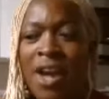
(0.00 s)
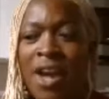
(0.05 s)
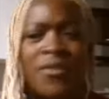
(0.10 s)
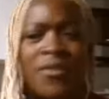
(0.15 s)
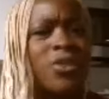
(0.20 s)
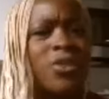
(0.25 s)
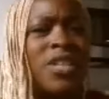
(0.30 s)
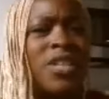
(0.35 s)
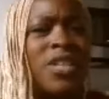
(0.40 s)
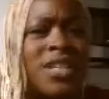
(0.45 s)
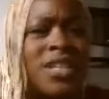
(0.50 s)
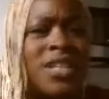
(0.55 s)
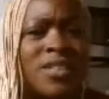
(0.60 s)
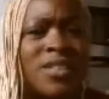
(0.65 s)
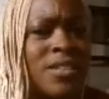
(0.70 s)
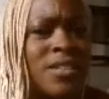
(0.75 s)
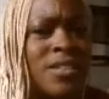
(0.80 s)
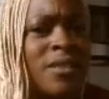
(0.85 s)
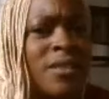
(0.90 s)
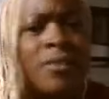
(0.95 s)
ever
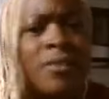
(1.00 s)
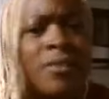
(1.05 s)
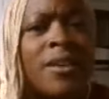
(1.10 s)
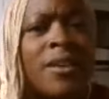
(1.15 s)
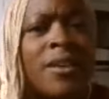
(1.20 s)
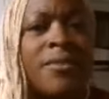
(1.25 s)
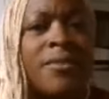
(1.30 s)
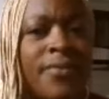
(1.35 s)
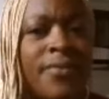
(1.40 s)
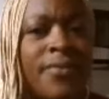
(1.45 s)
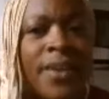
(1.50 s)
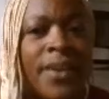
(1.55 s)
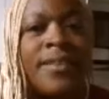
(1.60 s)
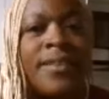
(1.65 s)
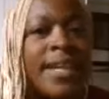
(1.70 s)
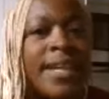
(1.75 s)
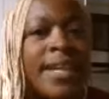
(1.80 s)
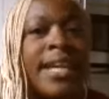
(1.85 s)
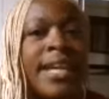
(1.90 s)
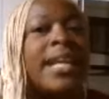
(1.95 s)
chased or, or
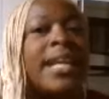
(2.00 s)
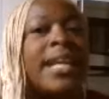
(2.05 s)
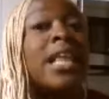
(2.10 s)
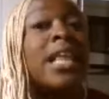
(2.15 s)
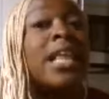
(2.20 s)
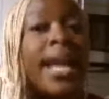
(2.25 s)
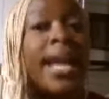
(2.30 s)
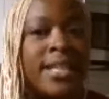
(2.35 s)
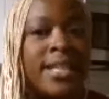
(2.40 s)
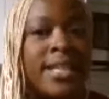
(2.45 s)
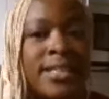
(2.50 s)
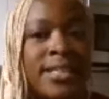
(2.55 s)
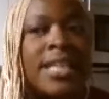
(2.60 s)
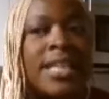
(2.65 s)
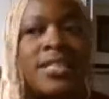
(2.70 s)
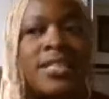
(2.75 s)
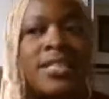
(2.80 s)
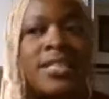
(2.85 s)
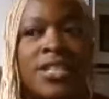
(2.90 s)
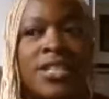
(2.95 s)
felt inclined to
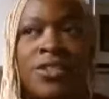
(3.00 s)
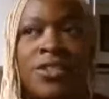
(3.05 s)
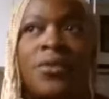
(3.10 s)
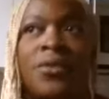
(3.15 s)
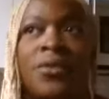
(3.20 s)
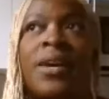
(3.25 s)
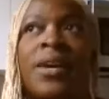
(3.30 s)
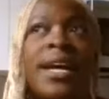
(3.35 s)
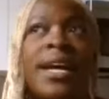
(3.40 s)
continue.